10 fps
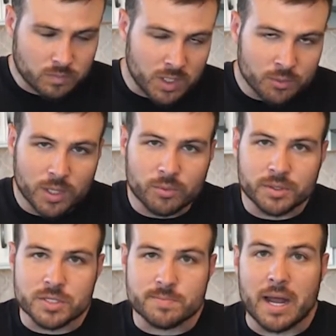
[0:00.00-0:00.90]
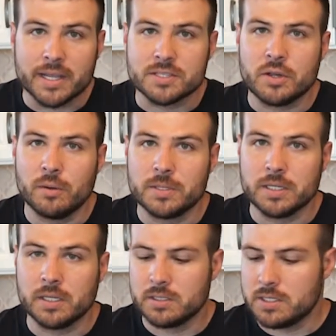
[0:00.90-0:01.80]
run with your spotting scope
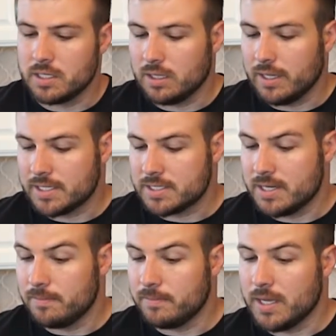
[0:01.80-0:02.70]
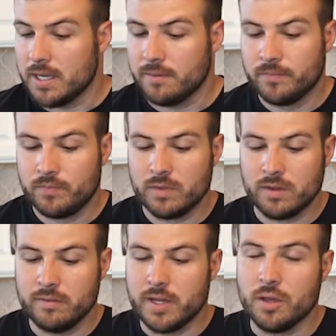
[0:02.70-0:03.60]
to collect some
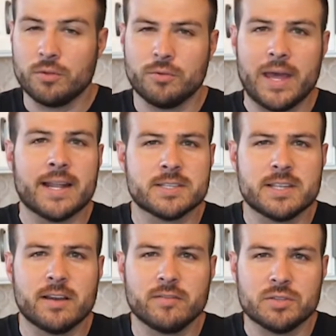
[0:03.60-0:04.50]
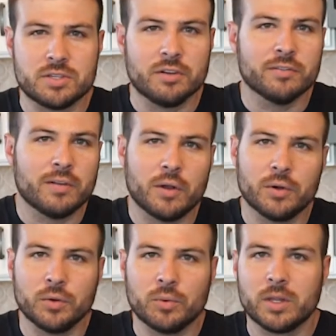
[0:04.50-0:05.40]
video through that instead of using your
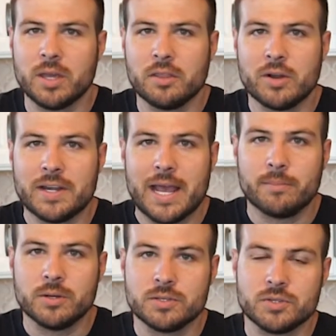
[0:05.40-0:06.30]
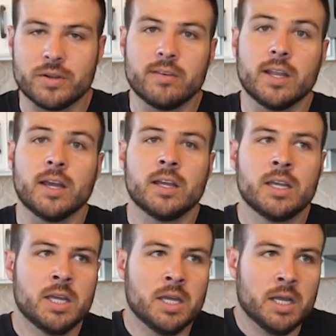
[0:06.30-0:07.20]
phone or one of the other adapters or even
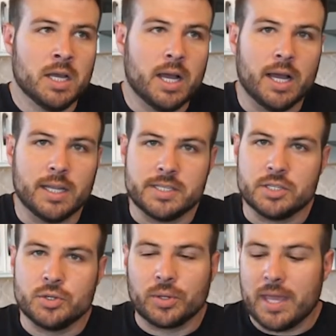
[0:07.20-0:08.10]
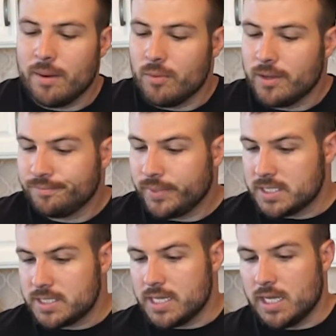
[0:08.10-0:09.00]
a digital camera.
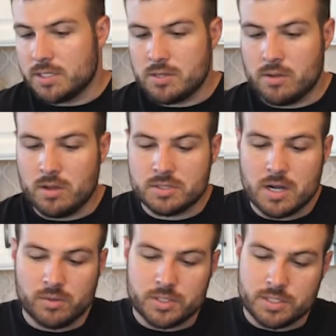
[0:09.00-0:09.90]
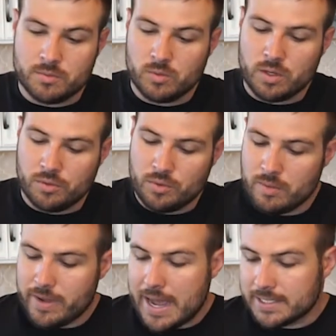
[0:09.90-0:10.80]
But so I'll start with we'll go through the
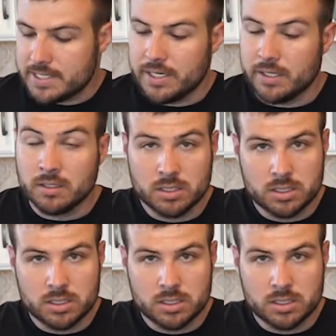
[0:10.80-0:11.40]
box here.